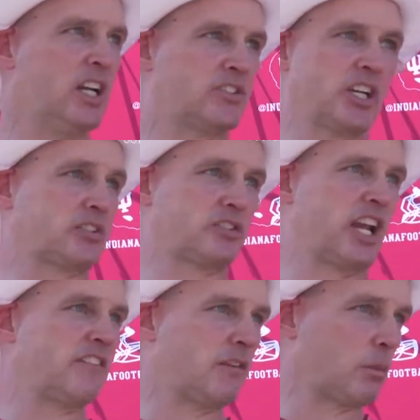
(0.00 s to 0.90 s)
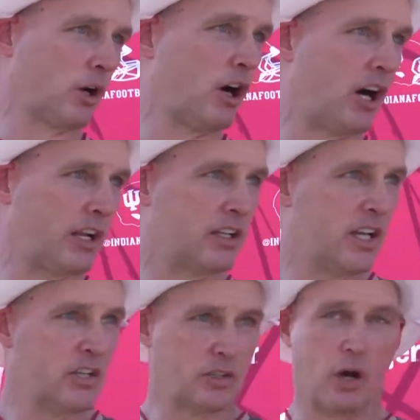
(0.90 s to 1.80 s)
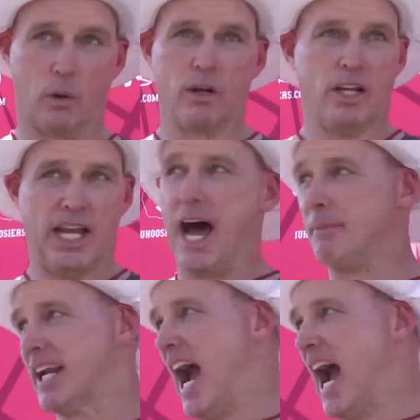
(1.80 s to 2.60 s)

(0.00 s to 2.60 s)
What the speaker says: 6 or 7 of them are gone. So, and I'm a